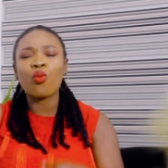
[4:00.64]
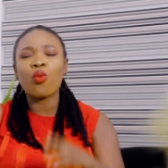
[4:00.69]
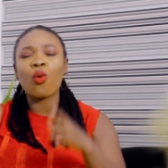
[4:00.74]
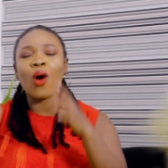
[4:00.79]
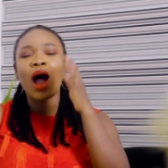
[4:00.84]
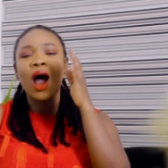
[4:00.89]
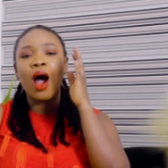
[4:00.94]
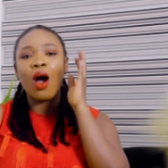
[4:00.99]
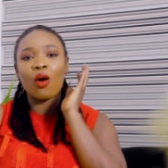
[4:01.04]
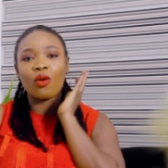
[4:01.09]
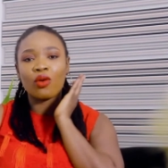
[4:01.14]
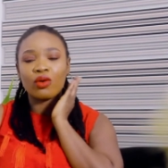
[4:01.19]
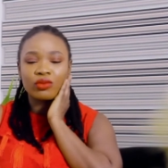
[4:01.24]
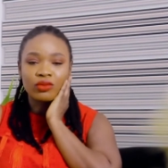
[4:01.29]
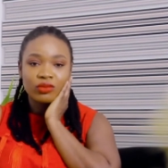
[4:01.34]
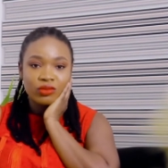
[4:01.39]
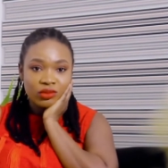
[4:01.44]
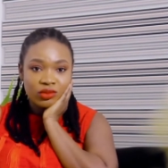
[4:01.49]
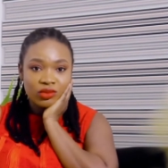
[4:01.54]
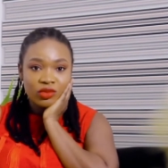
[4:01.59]
wow,
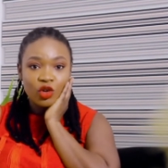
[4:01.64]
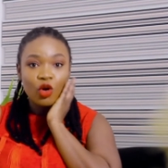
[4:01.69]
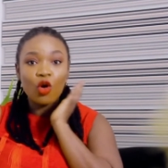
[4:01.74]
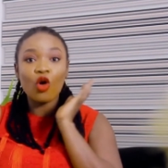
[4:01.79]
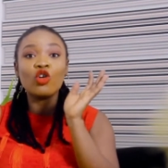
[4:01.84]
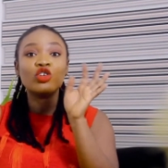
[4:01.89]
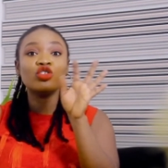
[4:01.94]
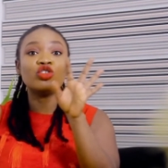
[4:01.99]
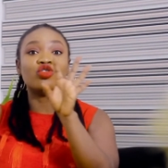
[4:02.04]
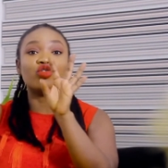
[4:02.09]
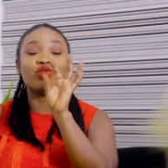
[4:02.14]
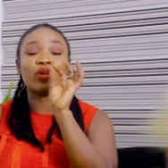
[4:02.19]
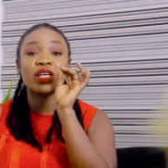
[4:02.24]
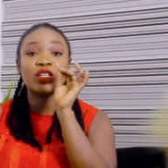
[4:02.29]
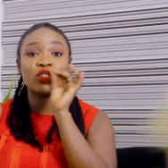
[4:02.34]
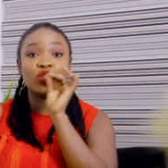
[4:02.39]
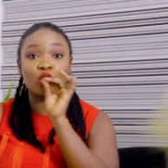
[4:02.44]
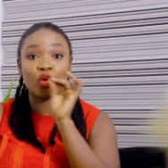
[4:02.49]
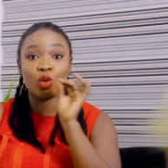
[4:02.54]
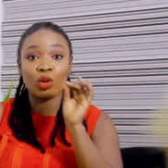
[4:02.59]

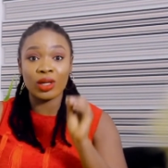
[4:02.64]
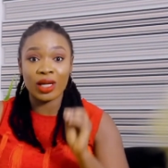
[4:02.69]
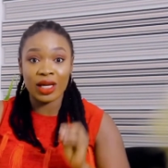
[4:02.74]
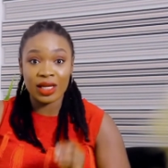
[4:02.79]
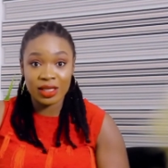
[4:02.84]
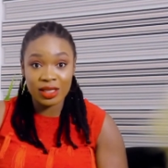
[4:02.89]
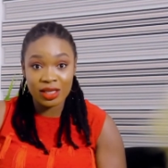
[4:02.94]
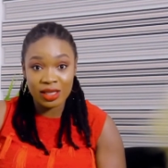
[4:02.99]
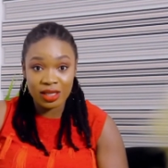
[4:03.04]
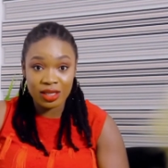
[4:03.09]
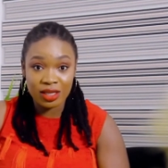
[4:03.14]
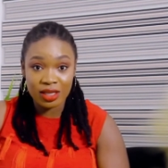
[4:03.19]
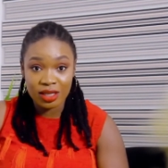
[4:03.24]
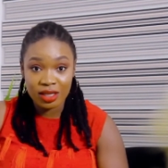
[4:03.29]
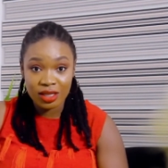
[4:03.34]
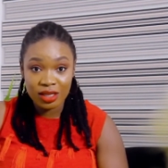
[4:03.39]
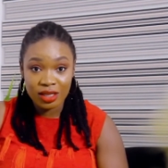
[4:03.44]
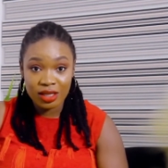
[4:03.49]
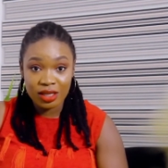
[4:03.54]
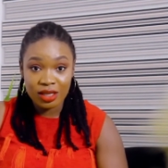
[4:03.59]
$100.
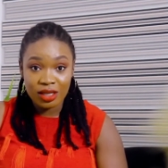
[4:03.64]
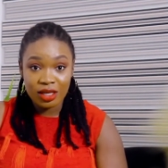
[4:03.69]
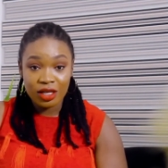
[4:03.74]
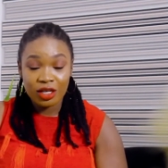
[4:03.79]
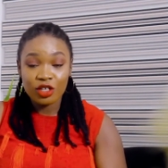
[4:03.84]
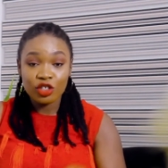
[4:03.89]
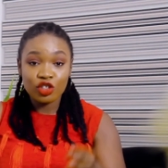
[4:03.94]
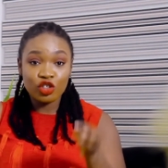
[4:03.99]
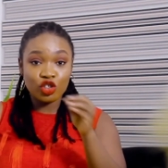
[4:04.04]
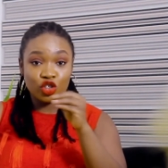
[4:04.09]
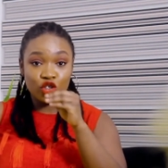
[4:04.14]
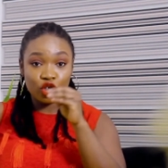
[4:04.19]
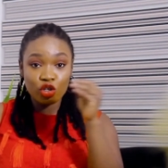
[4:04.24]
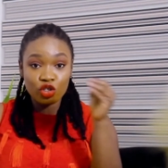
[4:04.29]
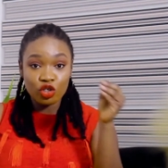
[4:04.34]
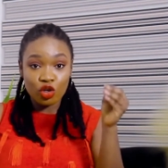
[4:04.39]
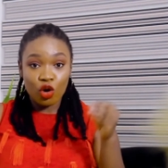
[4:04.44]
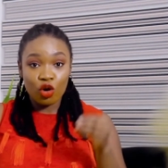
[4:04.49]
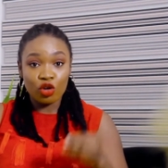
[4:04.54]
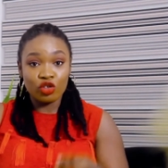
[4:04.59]

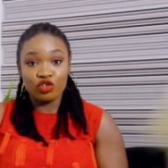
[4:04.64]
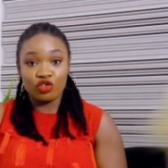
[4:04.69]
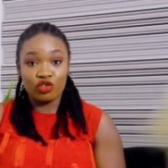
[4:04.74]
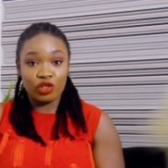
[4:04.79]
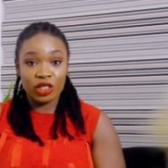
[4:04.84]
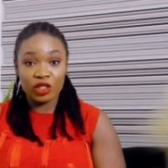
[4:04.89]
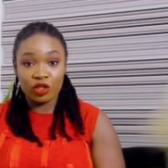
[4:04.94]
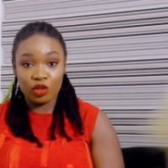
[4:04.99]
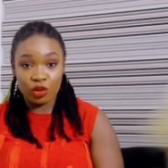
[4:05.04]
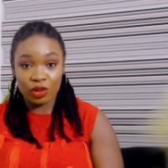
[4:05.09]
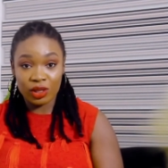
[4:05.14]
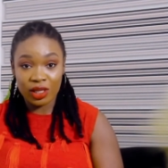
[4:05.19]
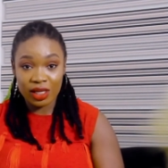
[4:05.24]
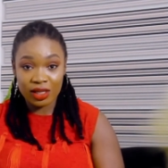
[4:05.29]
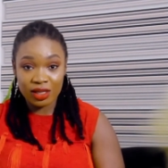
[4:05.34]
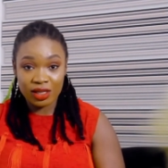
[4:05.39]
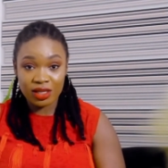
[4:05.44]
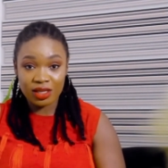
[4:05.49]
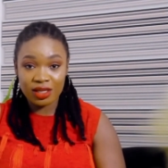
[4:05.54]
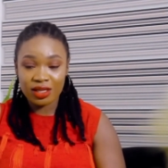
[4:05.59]
Just
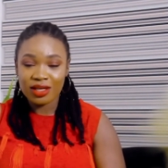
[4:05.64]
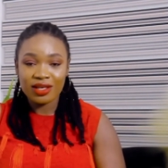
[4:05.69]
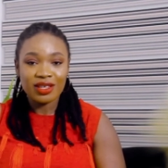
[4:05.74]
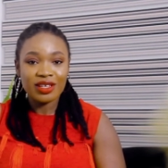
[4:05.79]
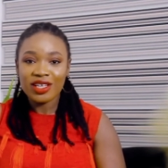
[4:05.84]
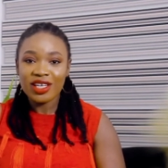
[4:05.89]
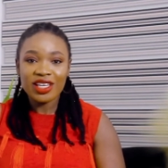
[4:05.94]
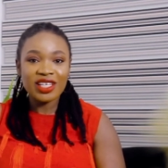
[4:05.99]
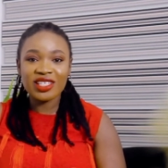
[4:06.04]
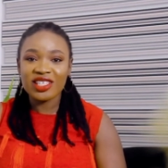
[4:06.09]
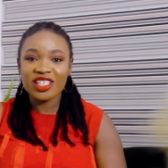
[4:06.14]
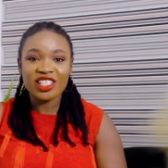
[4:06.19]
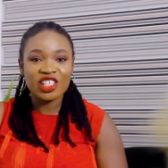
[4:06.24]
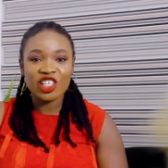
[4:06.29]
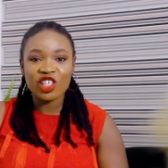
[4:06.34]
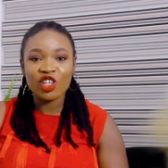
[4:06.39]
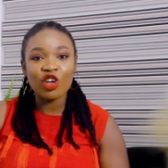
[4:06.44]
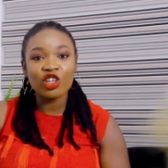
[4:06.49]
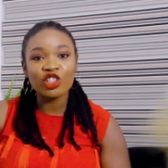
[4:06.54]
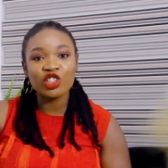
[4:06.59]
$100. It is
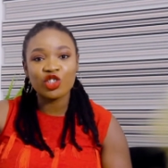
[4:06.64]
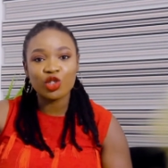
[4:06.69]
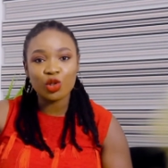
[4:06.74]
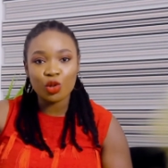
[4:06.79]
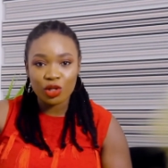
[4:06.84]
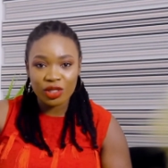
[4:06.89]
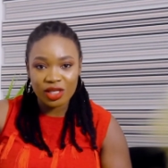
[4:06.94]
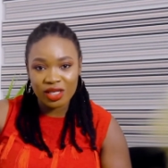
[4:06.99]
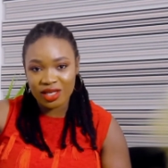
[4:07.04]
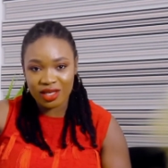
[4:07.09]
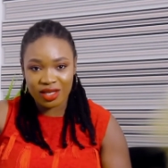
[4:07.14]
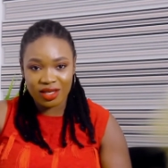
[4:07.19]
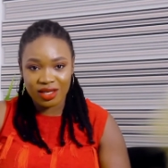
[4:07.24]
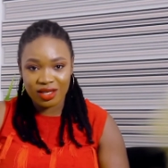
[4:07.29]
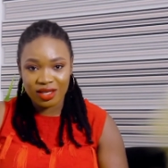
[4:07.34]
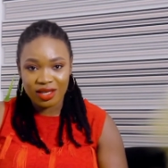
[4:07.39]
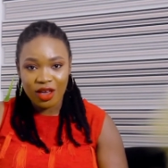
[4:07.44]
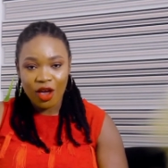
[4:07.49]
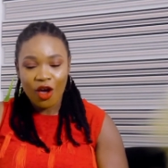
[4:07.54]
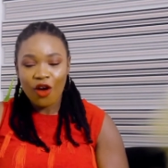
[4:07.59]
not just.
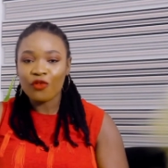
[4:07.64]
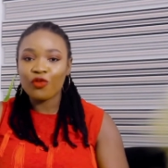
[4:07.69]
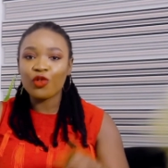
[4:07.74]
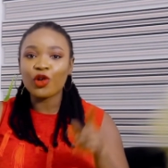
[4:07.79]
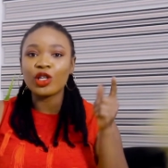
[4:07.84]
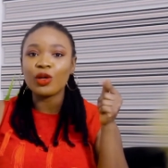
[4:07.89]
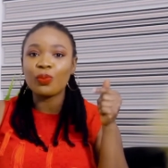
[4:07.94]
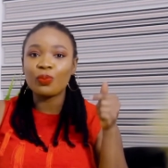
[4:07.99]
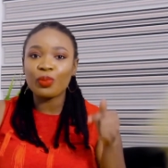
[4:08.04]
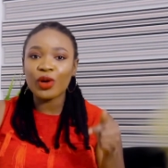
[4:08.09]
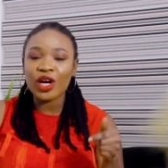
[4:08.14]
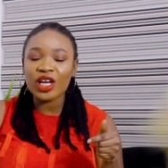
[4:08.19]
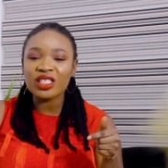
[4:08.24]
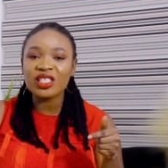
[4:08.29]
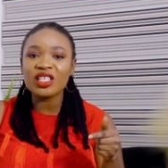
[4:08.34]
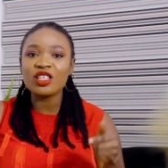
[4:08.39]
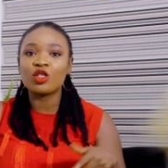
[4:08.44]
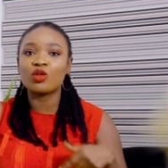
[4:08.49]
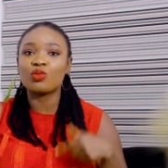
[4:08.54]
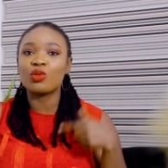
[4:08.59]
For the
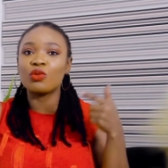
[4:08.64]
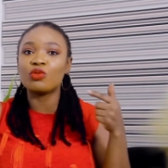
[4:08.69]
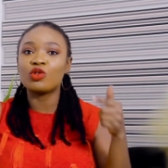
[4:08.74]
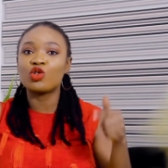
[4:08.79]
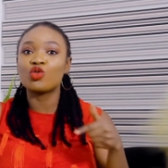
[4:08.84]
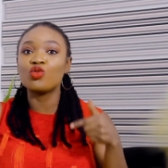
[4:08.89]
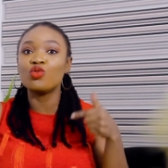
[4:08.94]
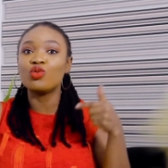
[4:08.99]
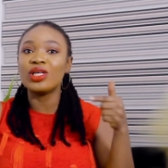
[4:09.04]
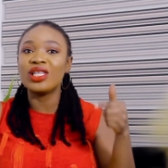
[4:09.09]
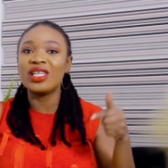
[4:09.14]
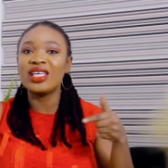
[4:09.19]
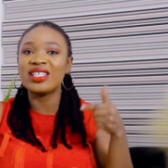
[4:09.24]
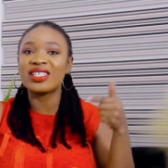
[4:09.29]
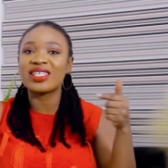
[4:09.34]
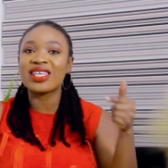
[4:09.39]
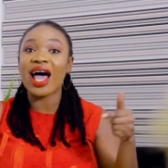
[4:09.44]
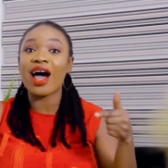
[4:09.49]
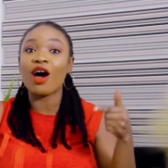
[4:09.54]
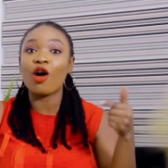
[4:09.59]
person to be able to release
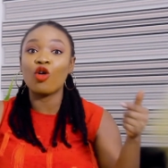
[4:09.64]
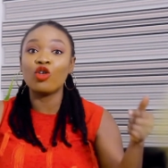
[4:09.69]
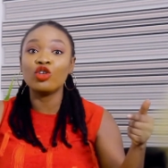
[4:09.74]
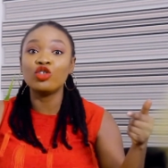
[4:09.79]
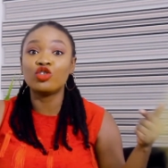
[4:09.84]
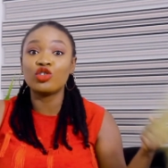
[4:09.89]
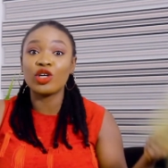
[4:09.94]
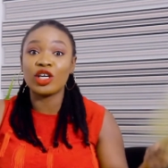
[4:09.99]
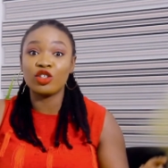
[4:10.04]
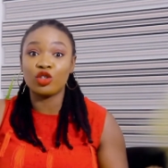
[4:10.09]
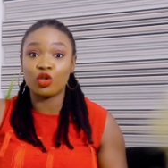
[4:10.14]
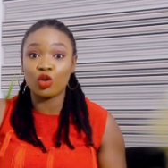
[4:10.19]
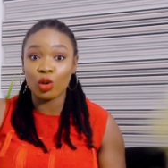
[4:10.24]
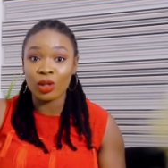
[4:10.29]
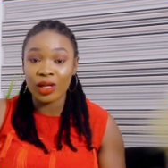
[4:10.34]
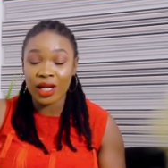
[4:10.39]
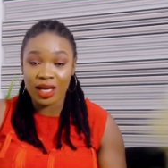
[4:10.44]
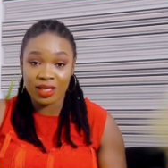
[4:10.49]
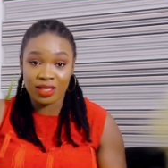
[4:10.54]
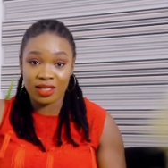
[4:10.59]
that
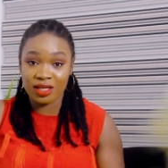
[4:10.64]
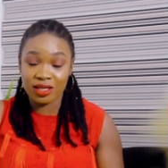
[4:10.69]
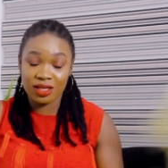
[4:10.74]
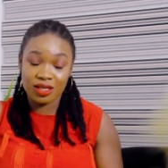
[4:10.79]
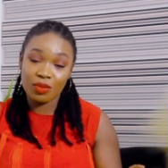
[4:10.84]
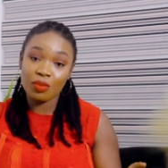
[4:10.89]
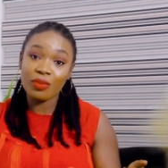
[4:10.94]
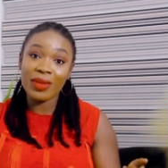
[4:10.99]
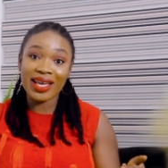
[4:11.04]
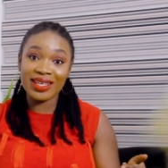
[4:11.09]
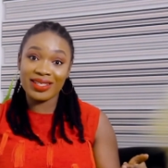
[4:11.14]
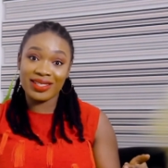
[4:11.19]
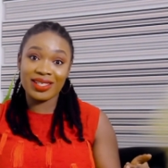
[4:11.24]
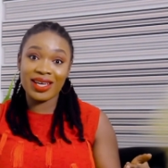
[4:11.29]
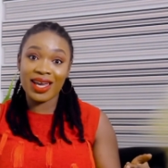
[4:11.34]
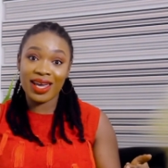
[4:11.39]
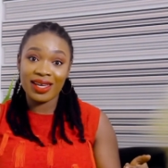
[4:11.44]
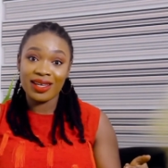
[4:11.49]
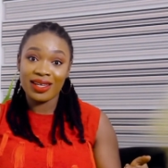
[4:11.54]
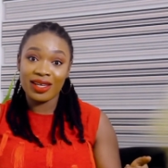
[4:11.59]
$100, my
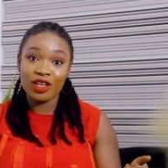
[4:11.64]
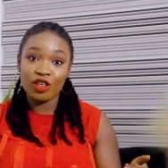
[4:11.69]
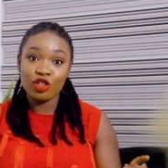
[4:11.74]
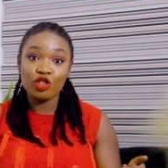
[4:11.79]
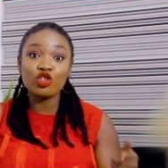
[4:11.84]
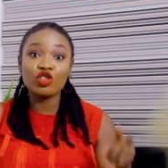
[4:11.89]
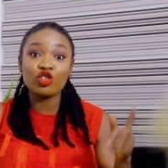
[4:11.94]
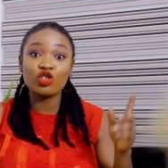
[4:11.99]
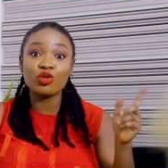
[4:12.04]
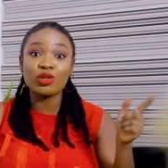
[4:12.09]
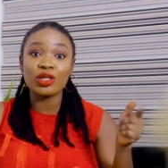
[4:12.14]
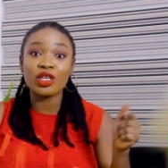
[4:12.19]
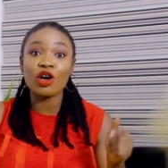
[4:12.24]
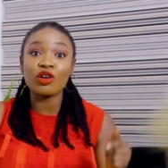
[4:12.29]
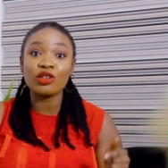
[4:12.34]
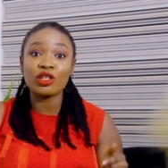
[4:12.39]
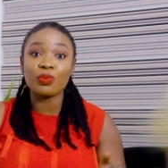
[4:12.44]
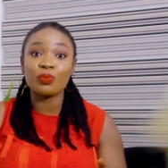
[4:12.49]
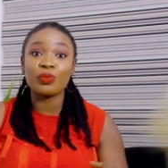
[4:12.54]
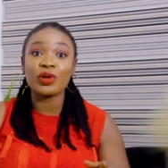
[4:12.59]
dear, you should tell
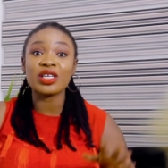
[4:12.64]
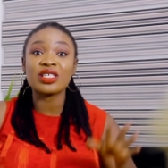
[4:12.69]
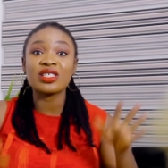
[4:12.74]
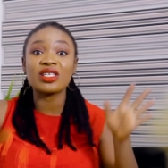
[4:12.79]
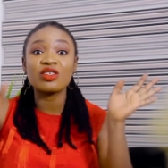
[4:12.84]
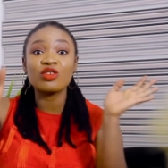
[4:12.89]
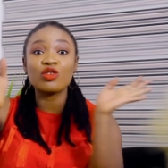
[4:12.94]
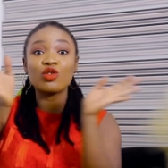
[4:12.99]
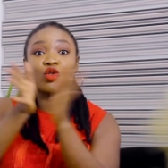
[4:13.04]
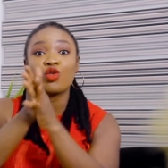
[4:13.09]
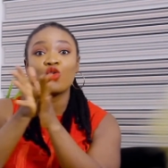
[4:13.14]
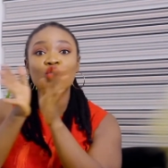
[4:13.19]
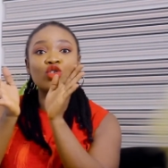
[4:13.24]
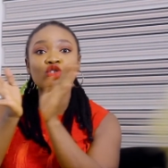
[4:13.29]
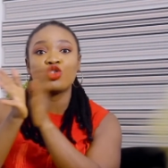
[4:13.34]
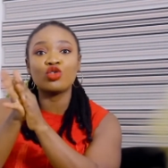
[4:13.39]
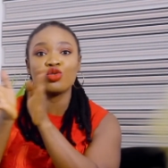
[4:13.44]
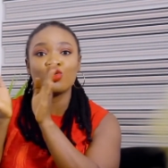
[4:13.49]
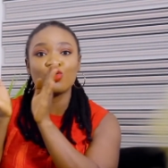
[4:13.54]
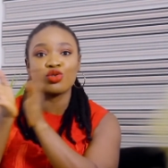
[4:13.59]
the person,
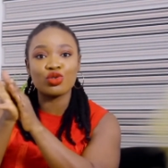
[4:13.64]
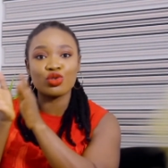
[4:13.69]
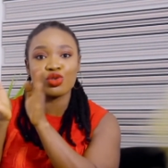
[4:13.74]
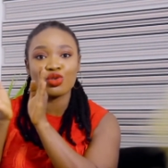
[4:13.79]
kudos,